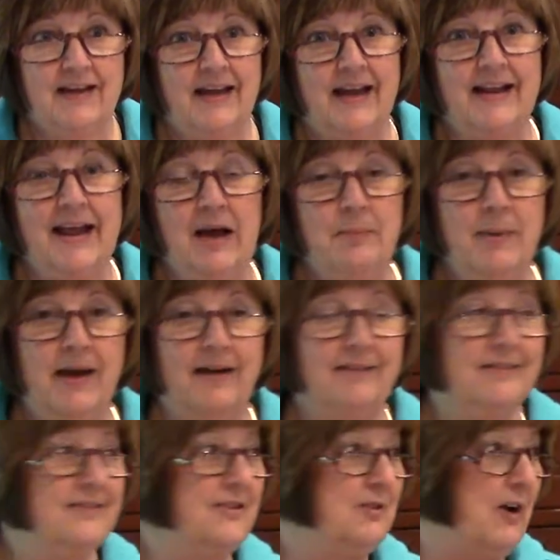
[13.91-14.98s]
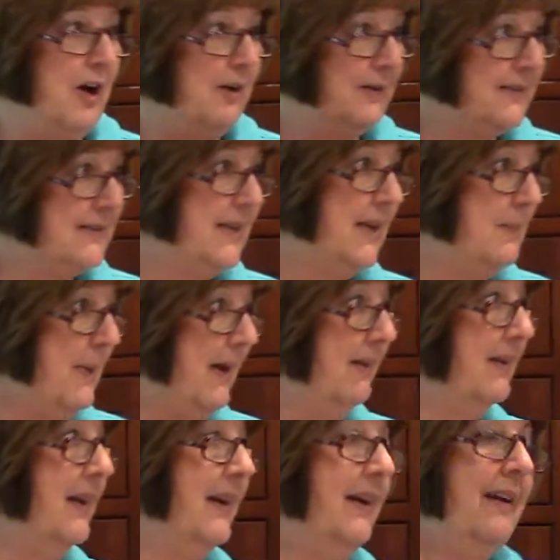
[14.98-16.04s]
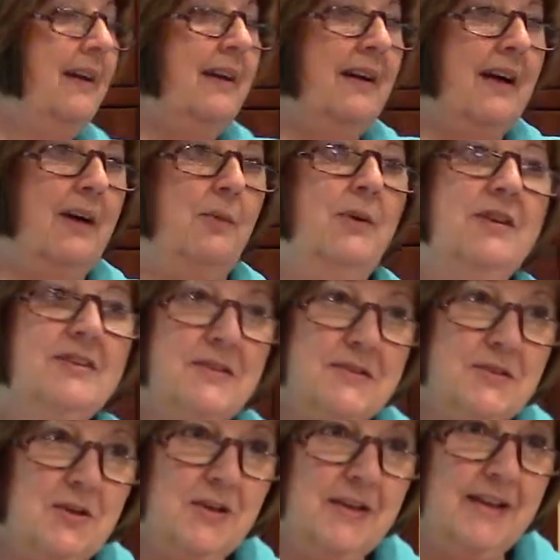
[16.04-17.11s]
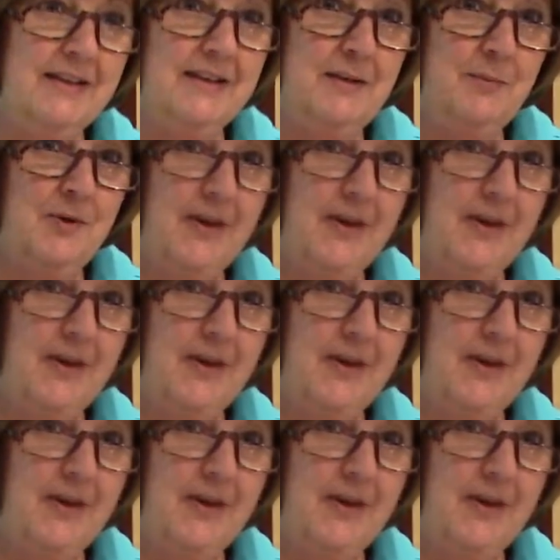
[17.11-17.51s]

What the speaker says: And how about, do you always think about, I wish I was cooking a little more